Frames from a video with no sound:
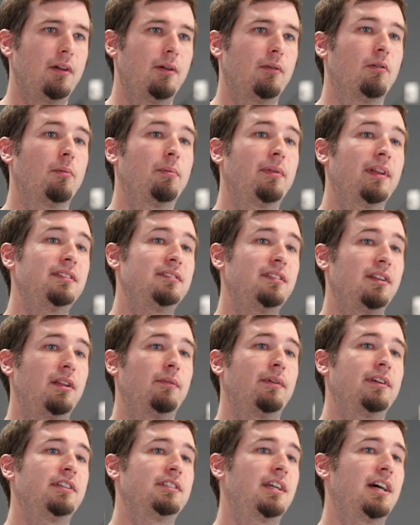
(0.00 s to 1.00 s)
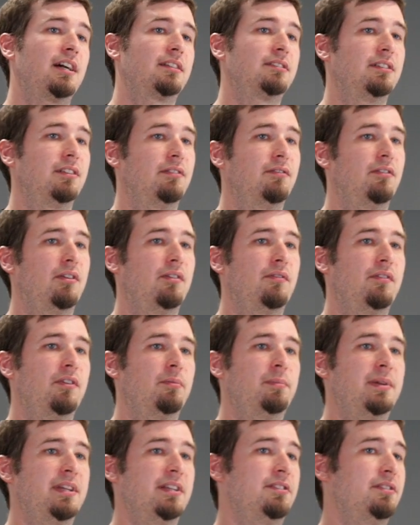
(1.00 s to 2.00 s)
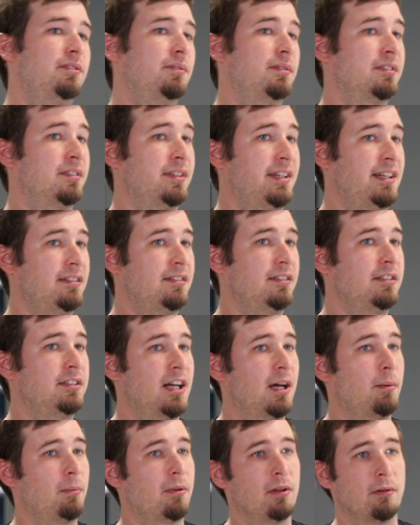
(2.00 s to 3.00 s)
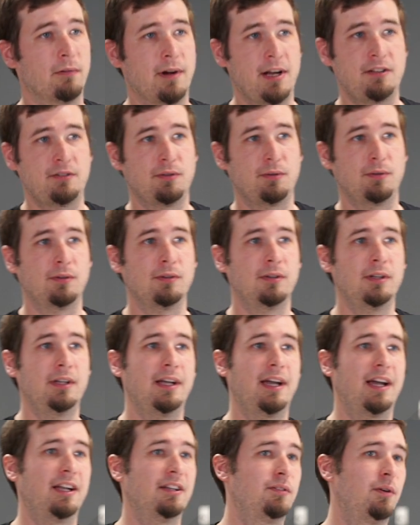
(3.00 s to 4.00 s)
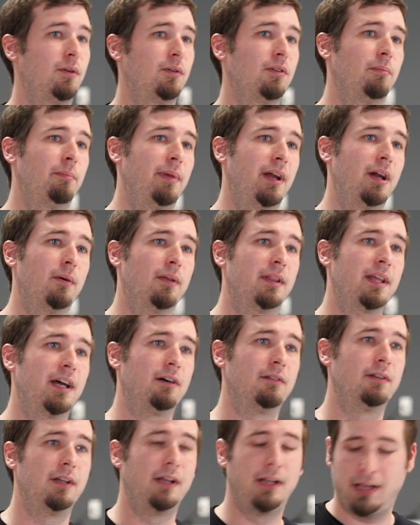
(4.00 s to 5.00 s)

Replacing the rear shocks in a Volvo P2 is an easy job with the right tool and total bear without.